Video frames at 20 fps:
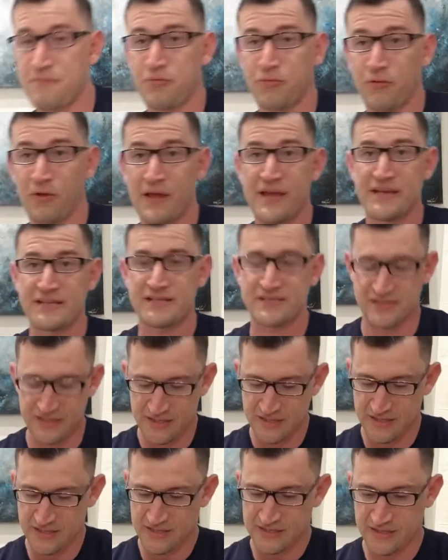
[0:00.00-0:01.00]
place.
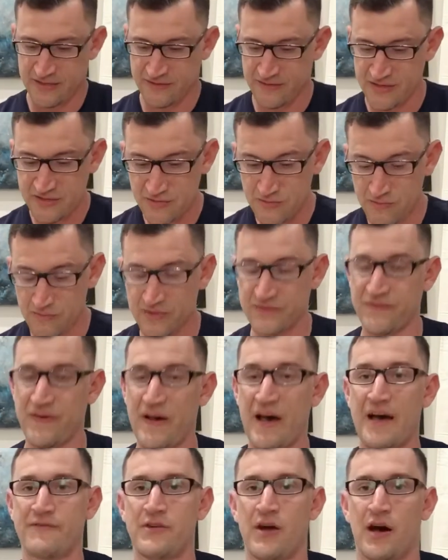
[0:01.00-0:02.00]
Now this one was
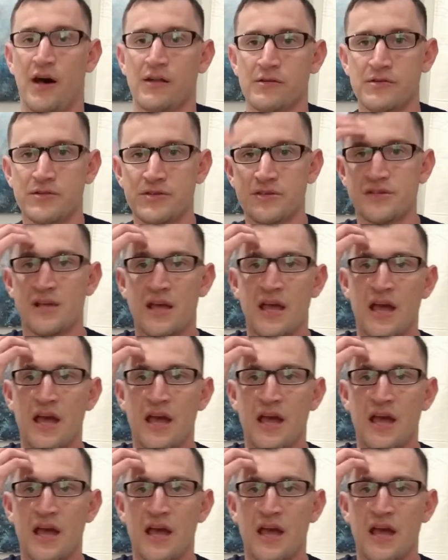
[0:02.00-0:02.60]
$5.